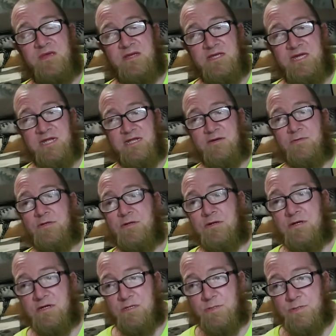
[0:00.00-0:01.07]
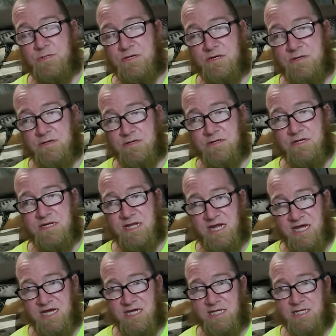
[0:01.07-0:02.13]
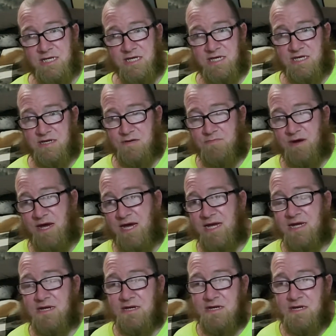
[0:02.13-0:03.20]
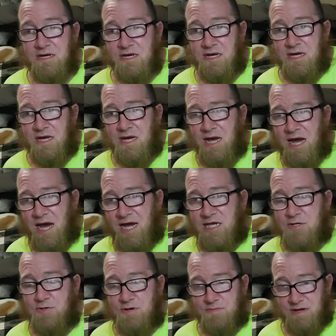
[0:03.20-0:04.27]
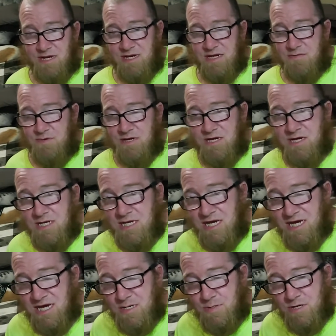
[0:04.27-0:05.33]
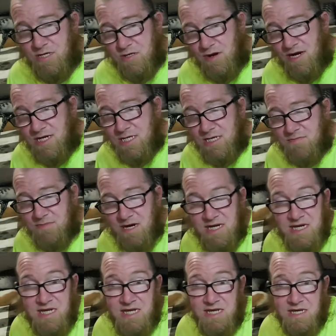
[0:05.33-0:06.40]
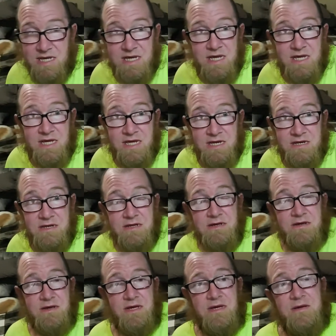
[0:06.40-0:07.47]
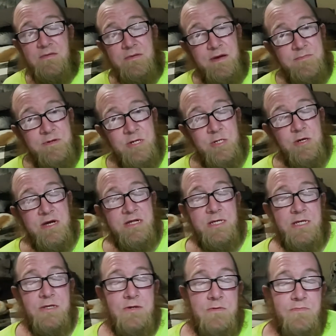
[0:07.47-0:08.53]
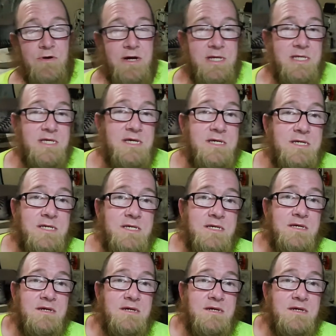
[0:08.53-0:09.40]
Deadlifts are good for your legs and your back. I do it mainly because I have arthritis in my knee and I'm just trying to slow the process,